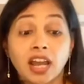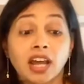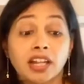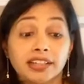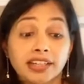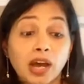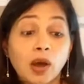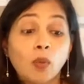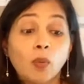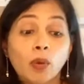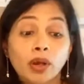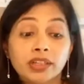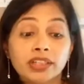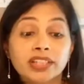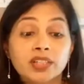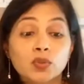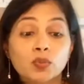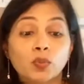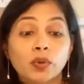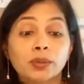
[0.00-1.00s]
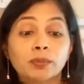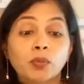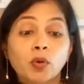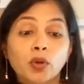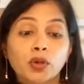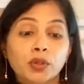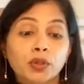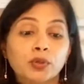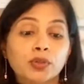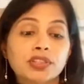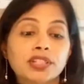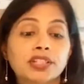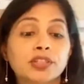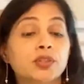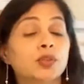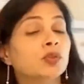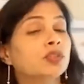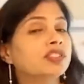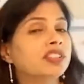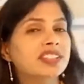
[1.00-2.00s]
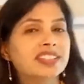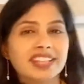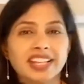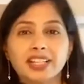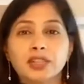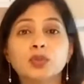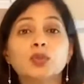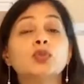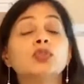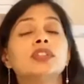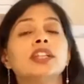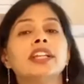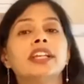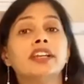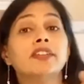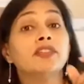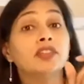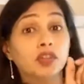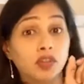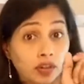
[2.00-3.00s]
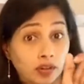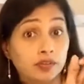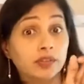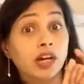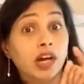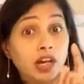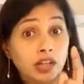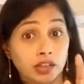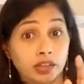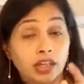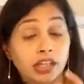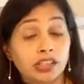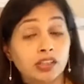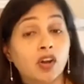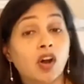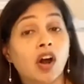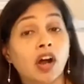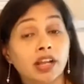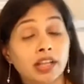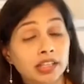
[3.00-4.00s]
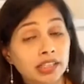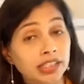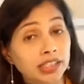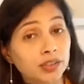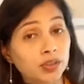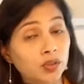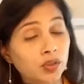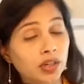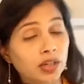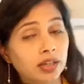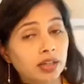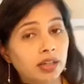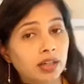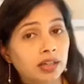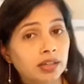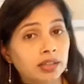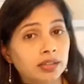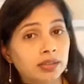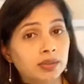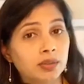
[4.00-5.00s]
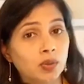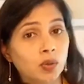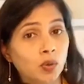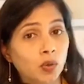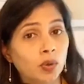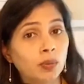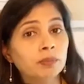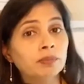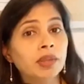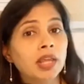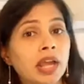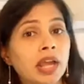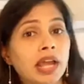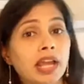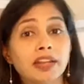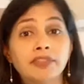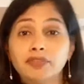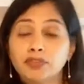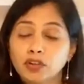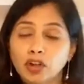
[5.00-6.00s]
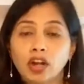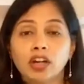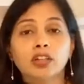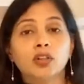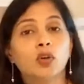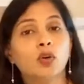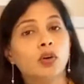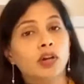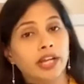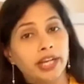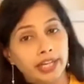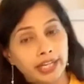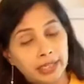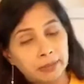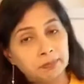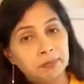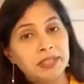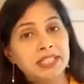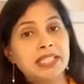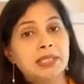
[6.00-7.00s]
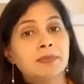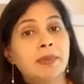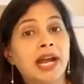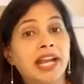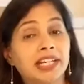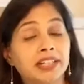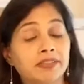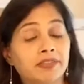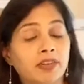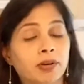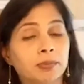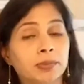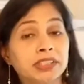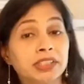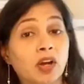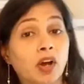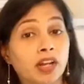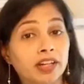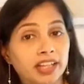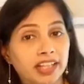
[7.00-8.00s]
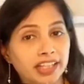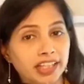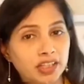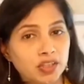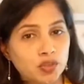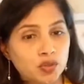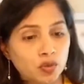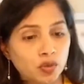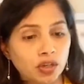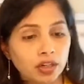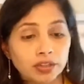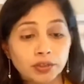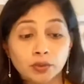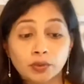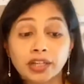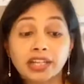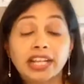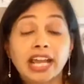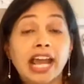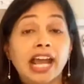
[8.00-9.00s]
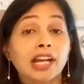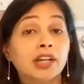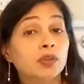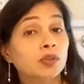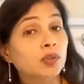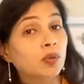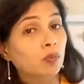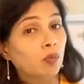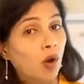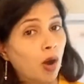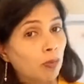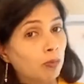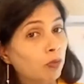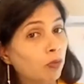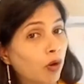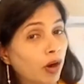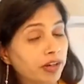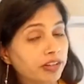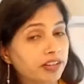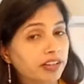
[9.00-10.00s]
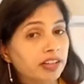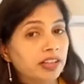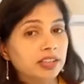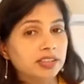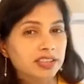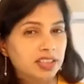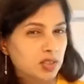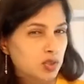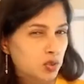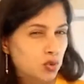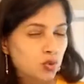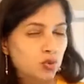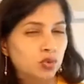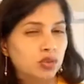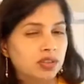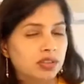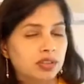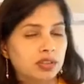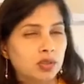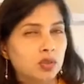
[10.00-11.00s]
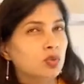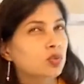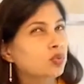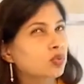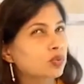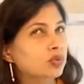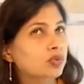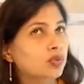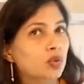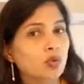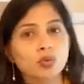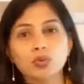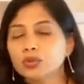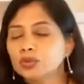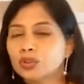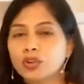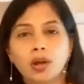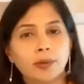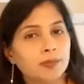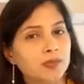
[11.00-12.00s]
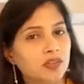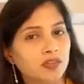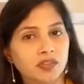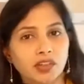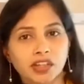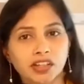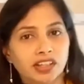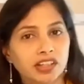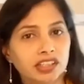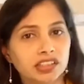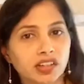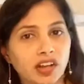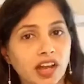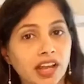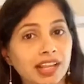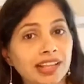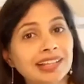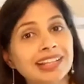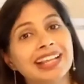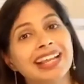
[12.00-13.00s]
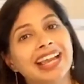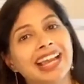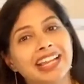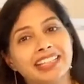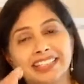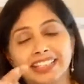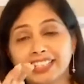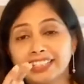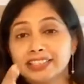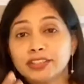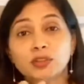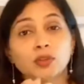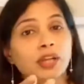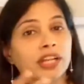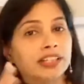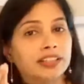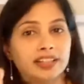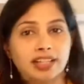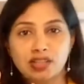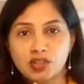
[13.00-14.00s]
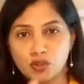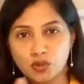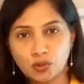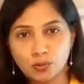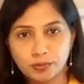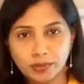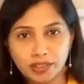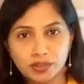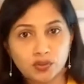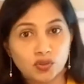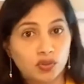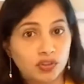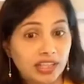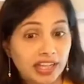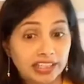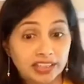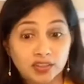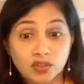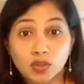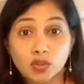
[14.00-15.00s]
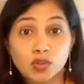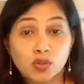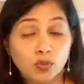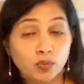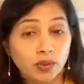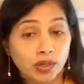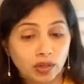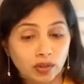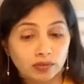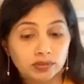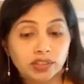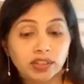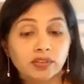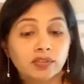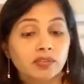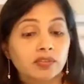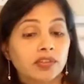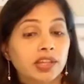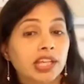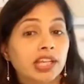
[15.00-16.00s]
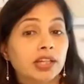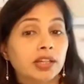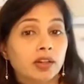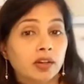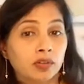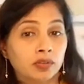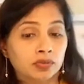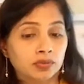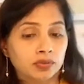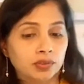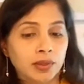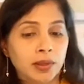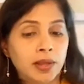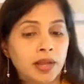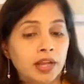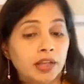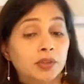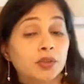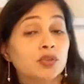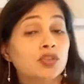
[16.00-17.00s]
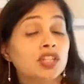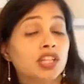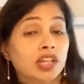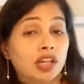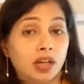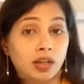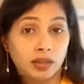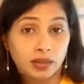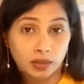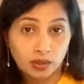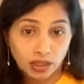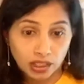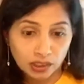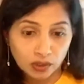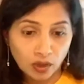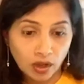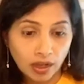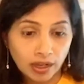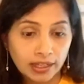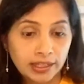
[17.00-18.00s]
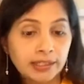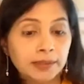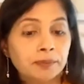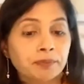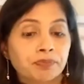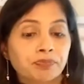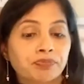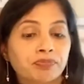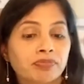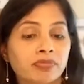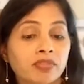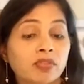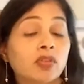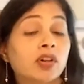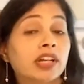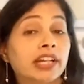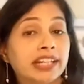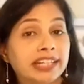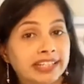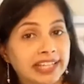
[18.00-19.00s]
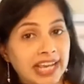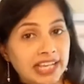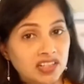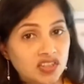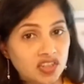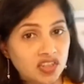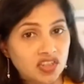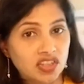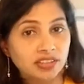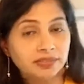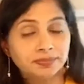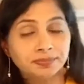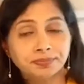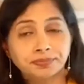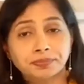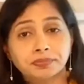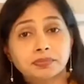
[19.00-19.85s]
Now what is one more use is, you just take 2-3 if you have oregano oil in your home. If not, go ahead and please buy it from an organic store. You can add to the warm water, just two drops of oregano oil, and then you can consume it. So that is also one of the way of using oregano oil for indigestion.